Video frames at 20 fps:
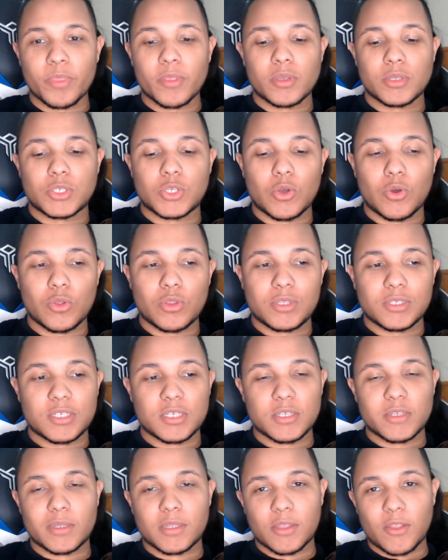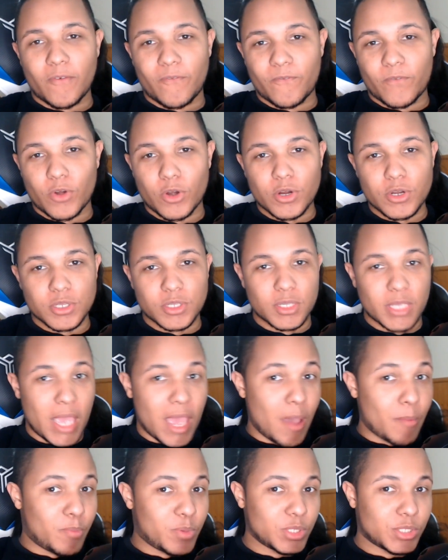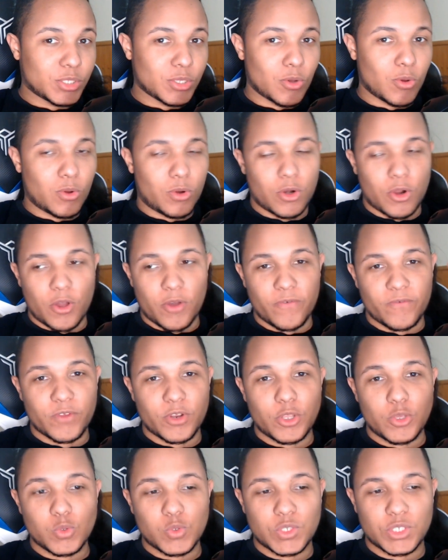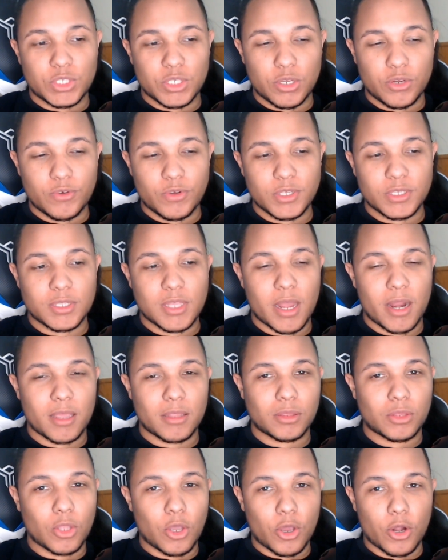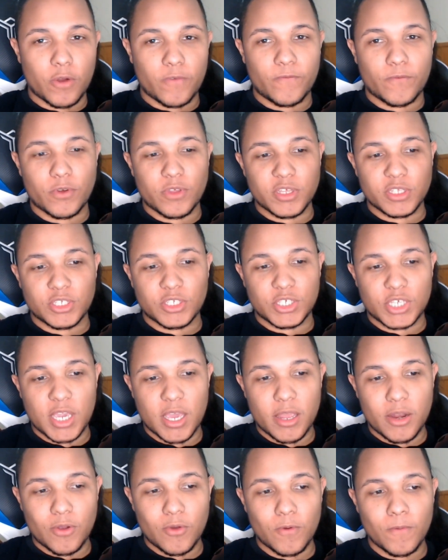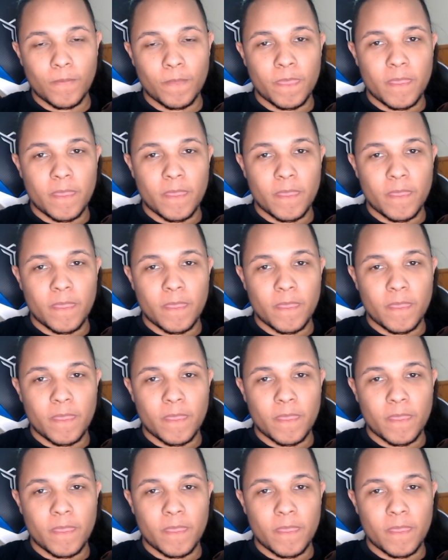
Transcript: So this is the first episode of a new series that I thought of for the channel.